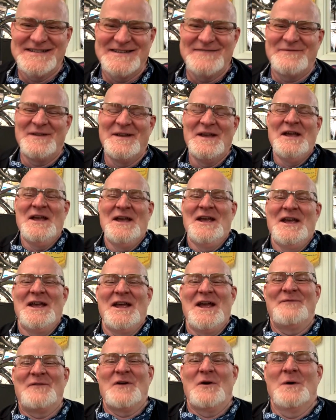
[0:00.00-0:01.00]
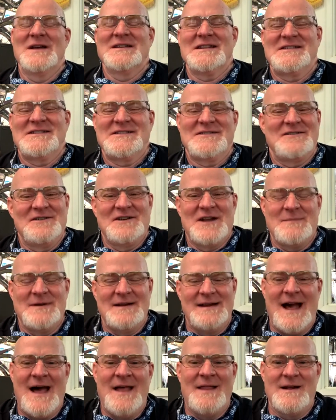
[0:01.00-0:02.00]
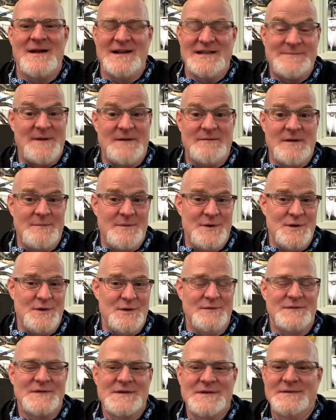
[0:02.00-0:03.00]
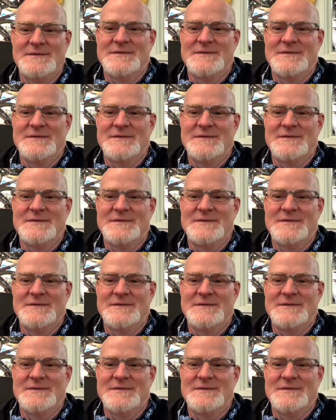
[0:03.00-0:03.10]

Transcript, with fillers: if, if there was a serial number down there, it's been removed.